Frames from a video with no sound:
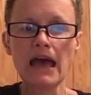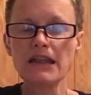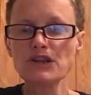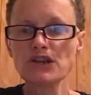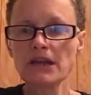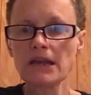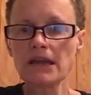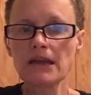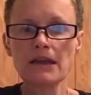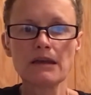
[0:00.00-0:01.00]

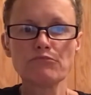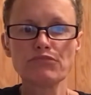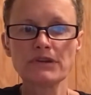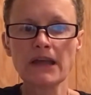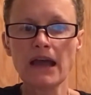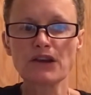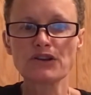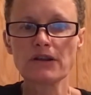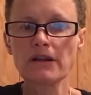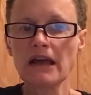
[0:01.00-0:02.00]
energy,
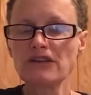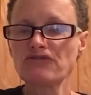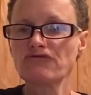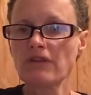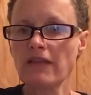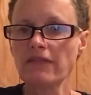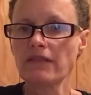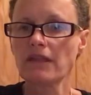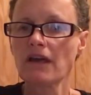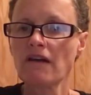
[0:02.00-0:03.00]
protection and strength
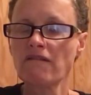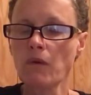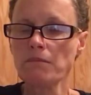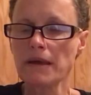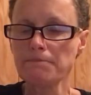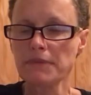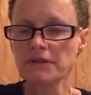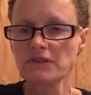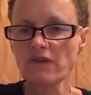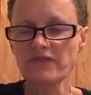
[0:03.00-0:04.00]
for
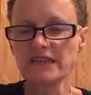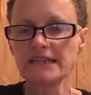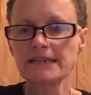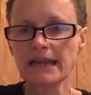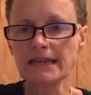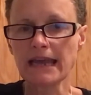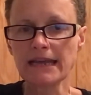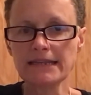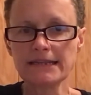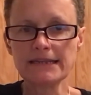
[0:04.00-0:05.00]
members of this
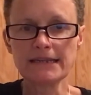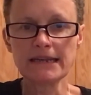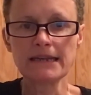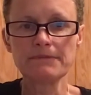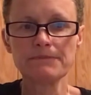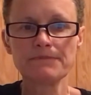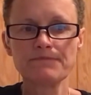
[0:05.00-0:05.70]
dedicated team.